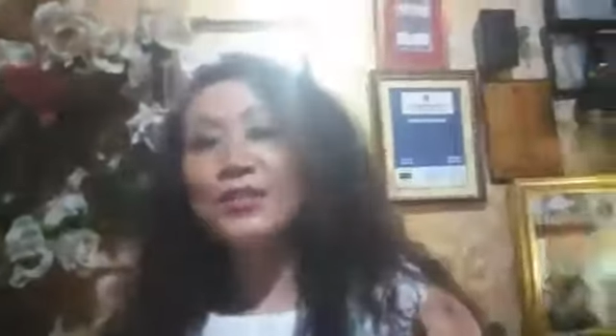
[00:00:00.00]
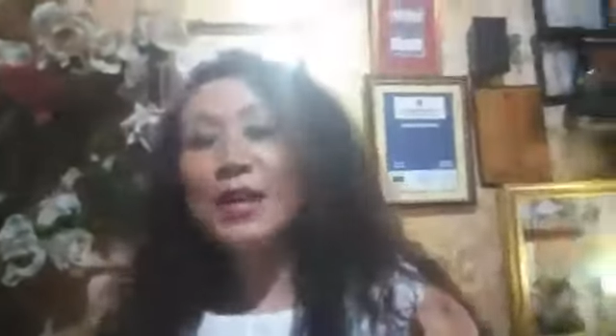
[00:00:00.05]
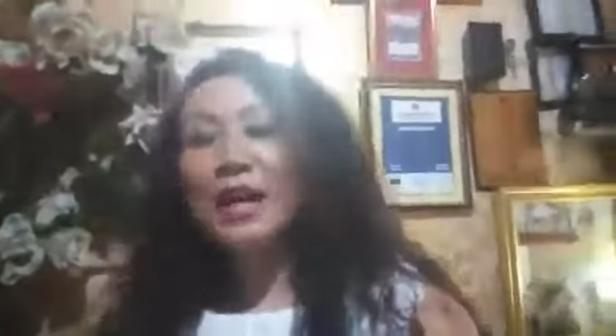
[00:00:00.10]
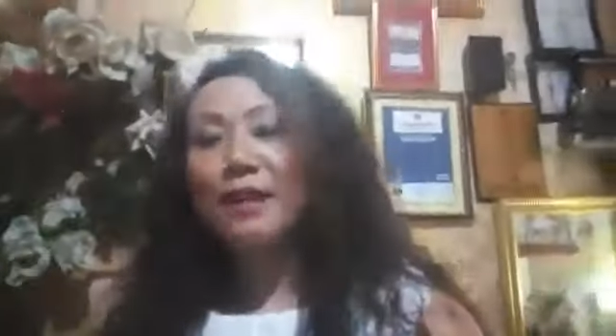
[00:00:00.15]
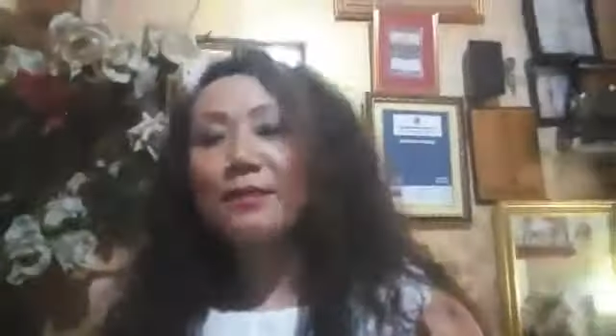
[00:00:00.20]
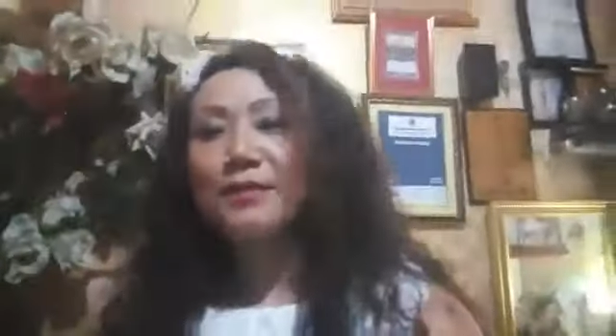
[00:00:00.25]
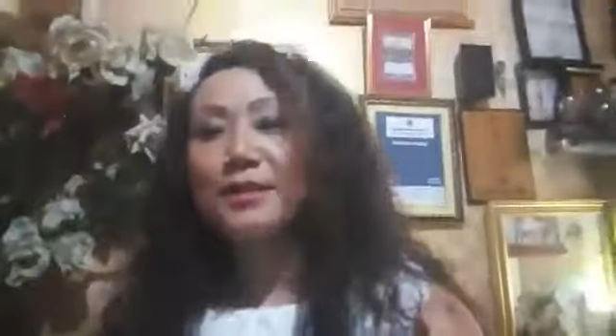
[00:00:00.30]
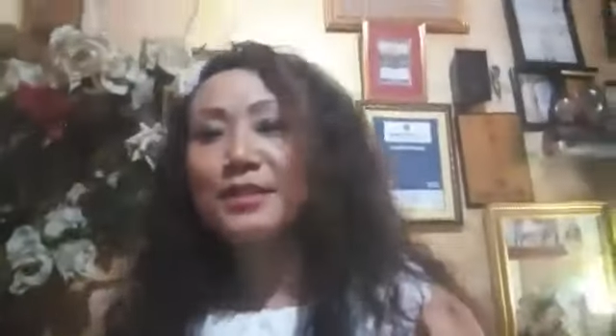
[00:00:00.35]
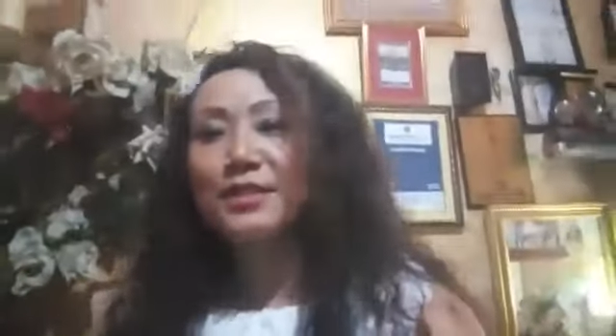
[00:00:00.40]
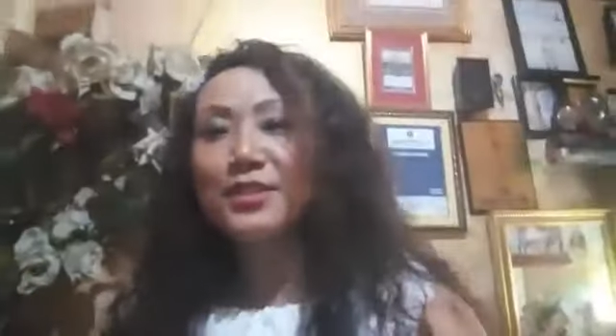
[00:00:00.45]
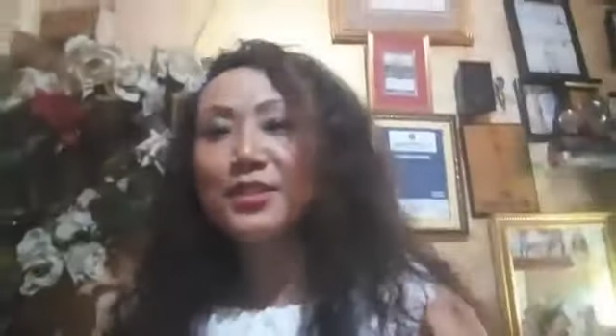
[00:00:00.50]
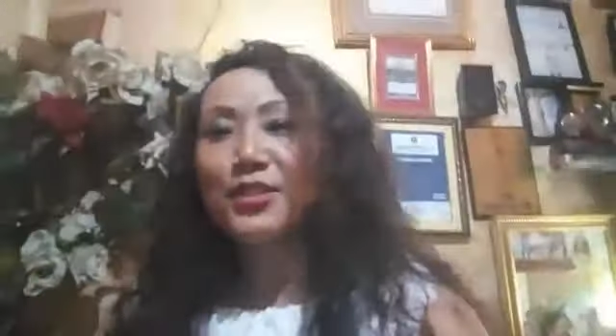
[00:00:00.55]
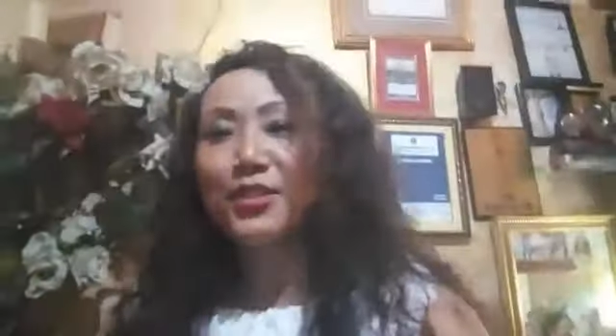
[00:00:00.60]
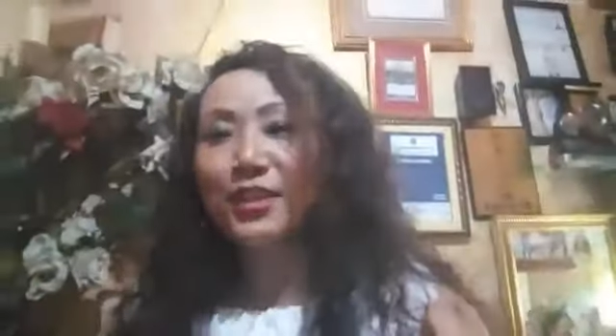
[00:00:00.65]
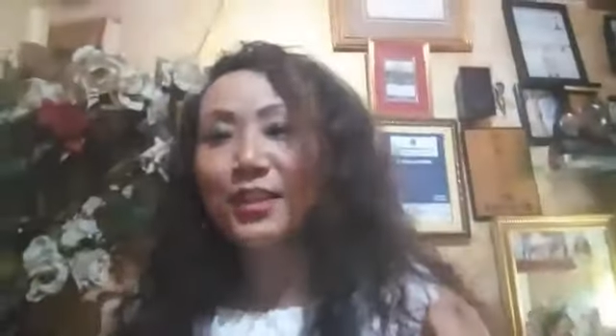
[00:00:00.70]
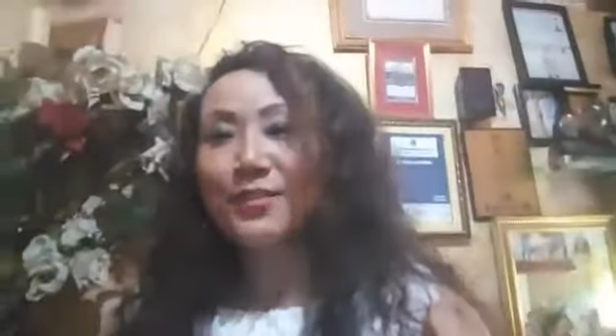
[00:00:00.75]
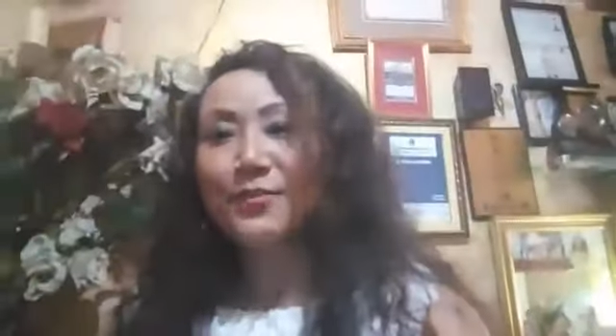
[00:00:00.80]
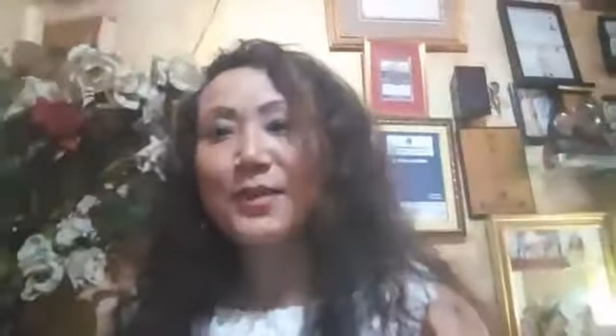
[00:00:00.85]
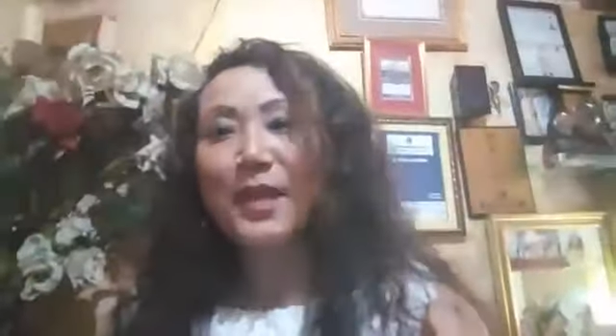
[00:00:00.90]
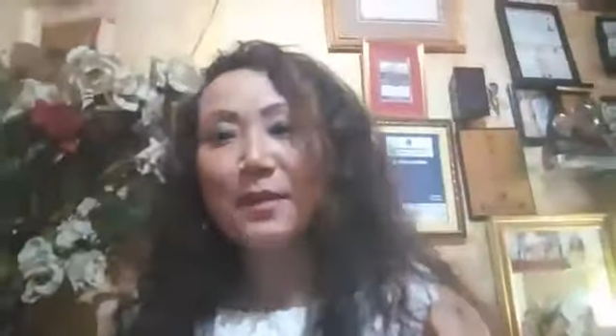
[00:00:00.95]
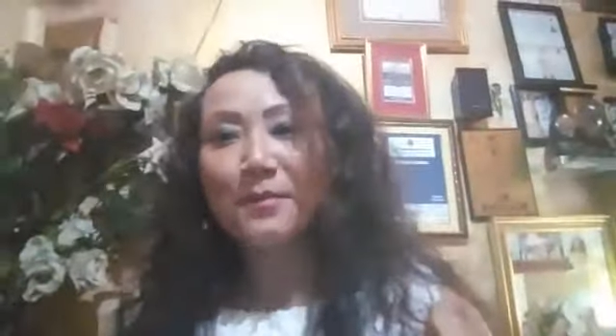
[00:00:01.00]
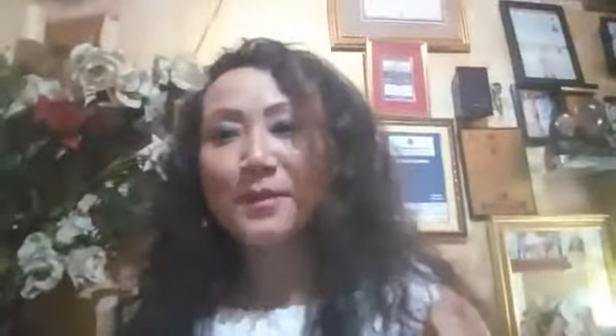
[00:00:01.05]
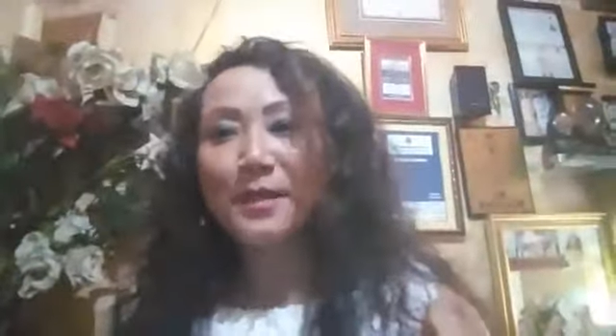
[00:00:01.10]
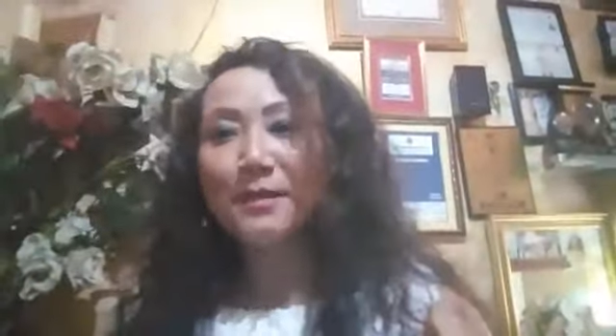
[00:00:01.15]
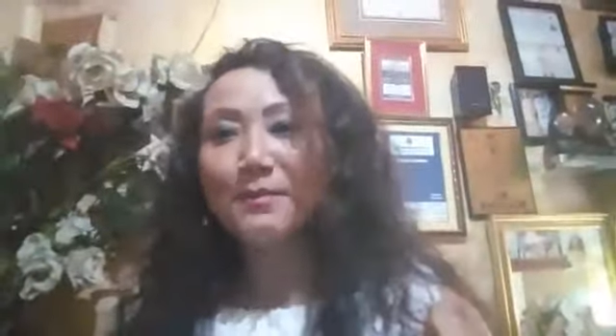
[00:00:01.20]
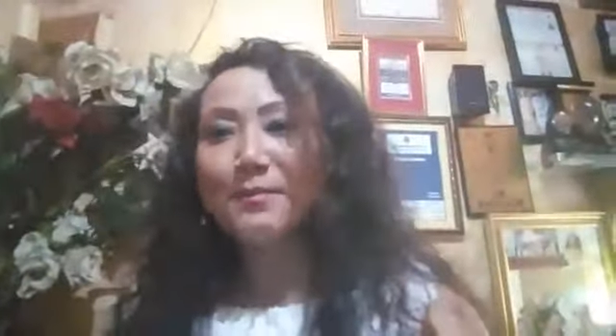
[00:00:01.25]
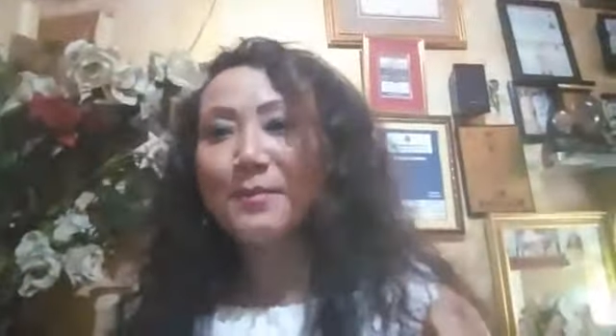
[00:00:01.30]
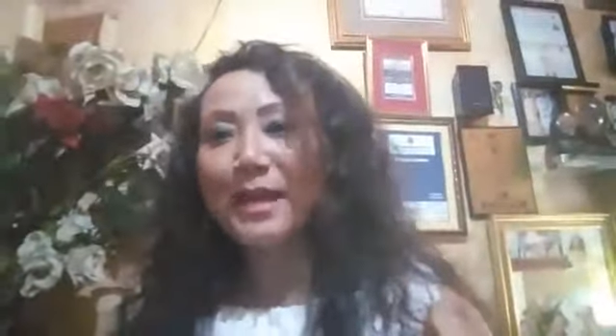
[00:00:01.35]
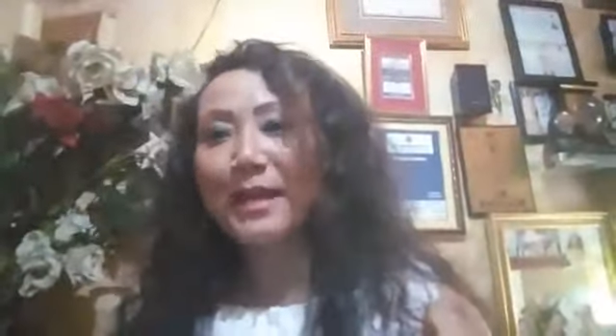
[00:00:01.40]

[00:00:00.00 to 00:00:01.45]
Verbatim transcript: have enjoyed we have come